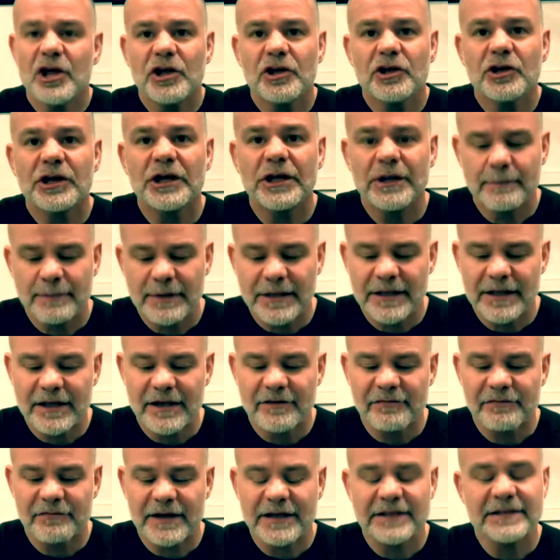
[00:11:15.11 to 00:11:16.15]
You're going to be
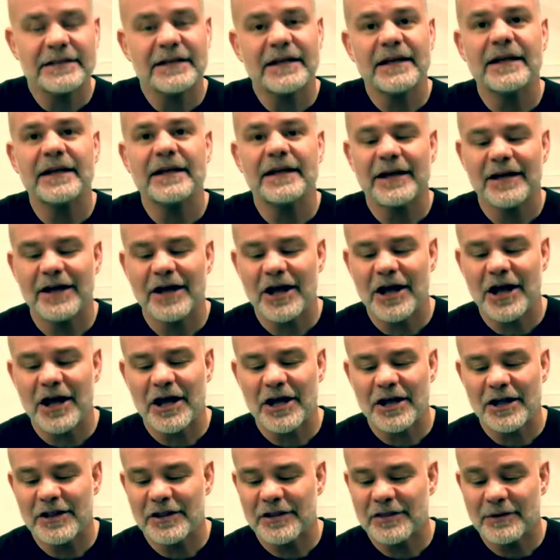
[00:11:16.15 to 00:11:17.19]
affecting
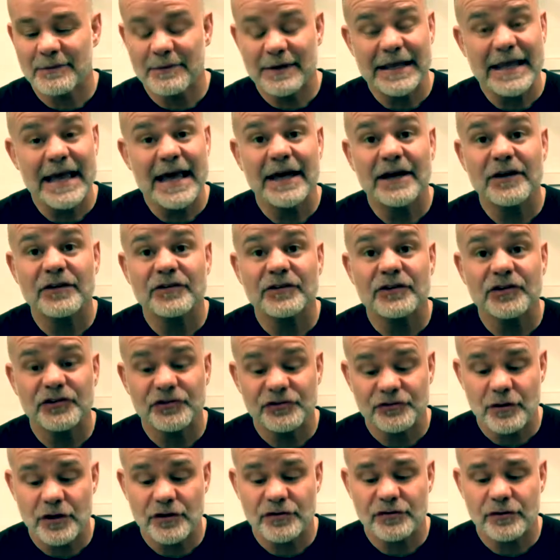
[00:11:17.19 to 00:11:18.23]
the mechanics and the
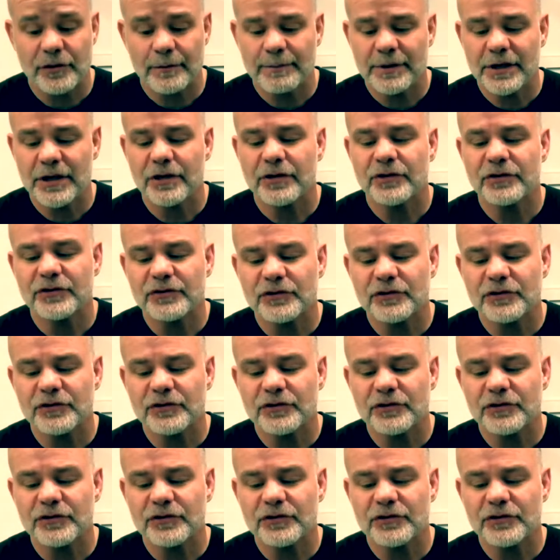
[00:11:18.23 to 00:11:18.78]
structure up here.